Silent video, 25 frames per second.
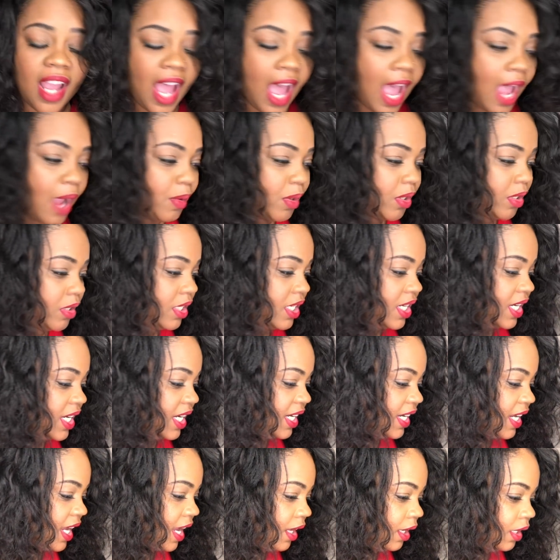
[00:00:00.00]
I would
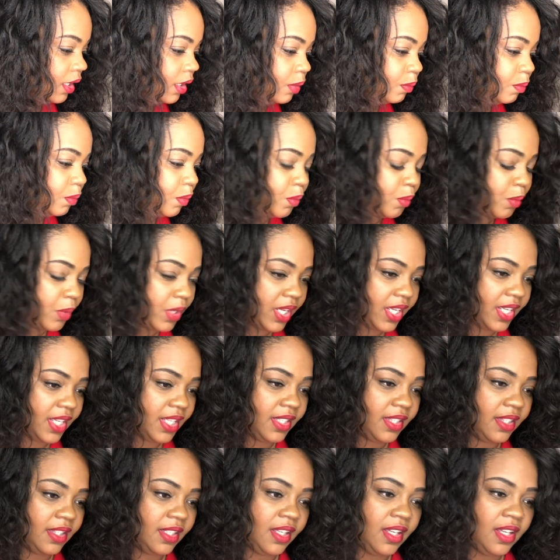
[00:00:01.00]
need help
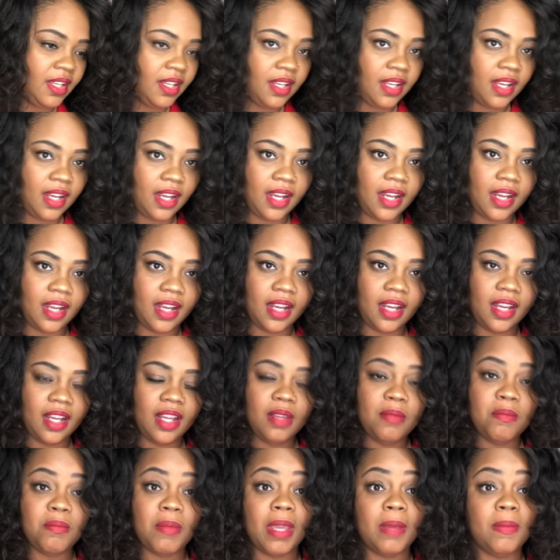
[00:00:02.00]
with
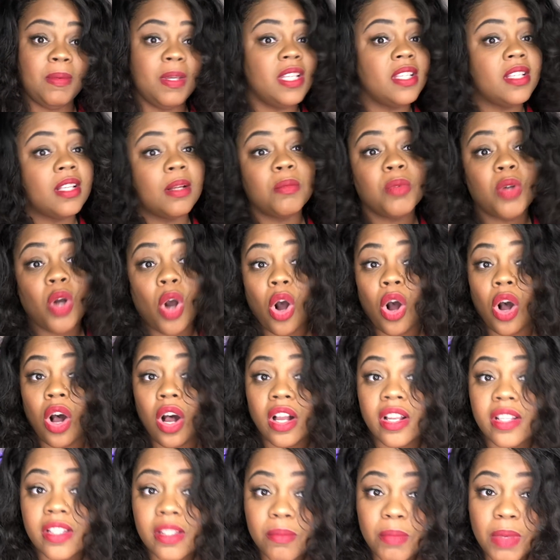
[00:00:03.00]
maybe some
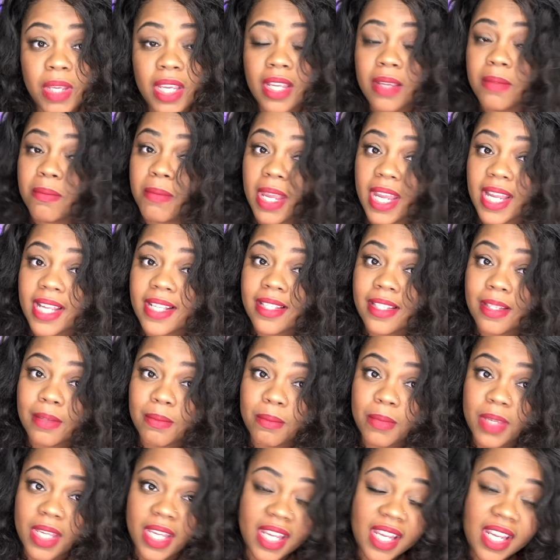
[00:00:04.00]
calls being made to
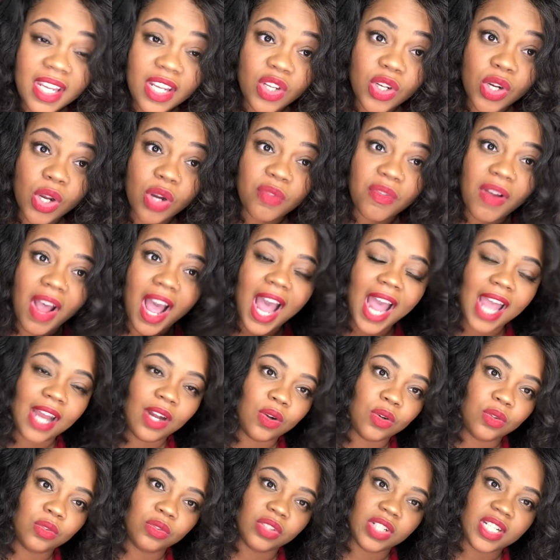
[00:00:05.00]
me. If I
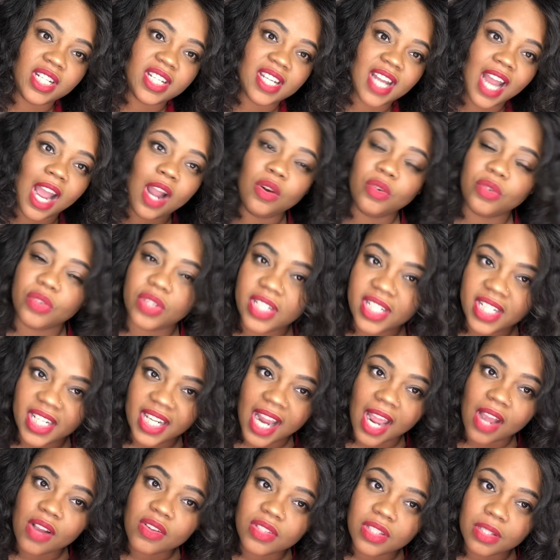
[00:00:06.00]
don't
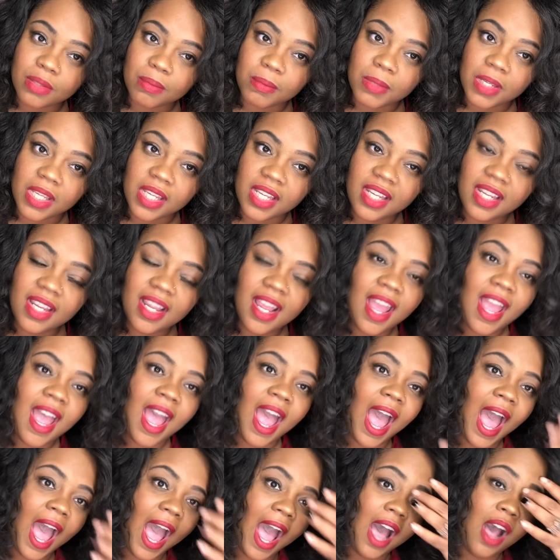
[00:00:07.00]
reaching out to me.
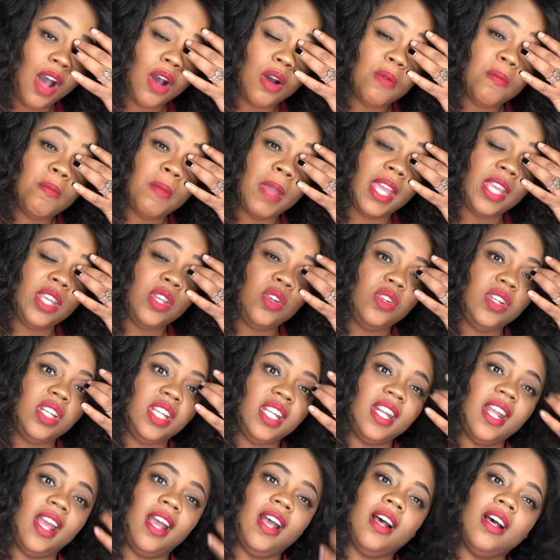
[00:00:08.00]
How may you
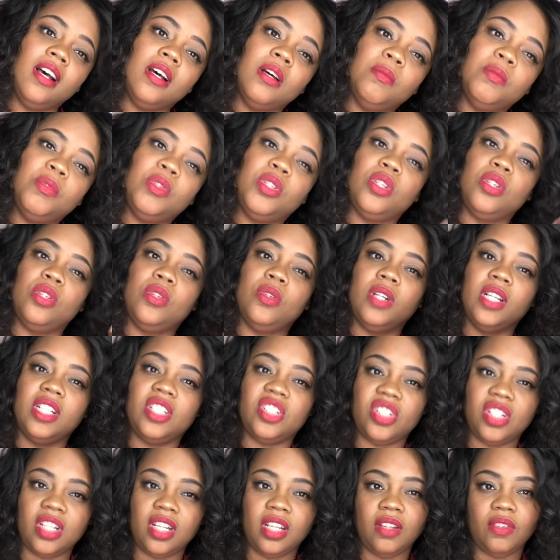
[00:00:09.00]
need help to
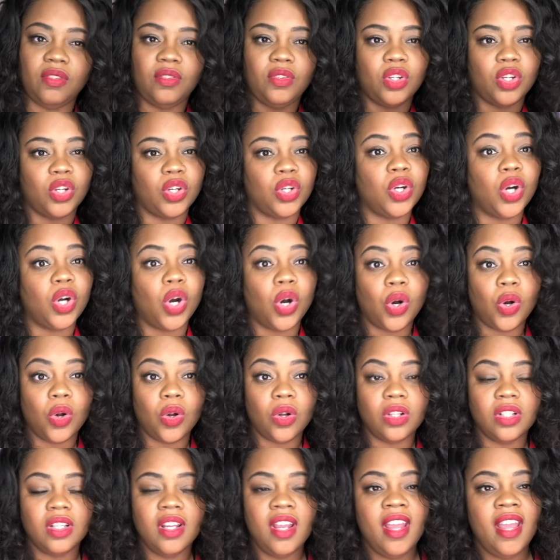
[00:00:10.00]
achieve your
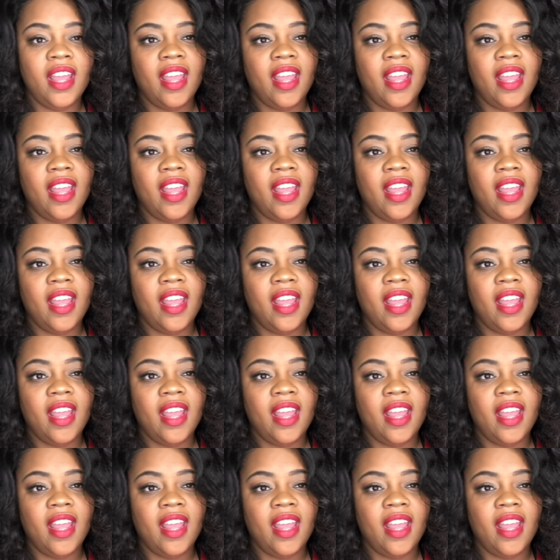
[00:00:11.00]
goal?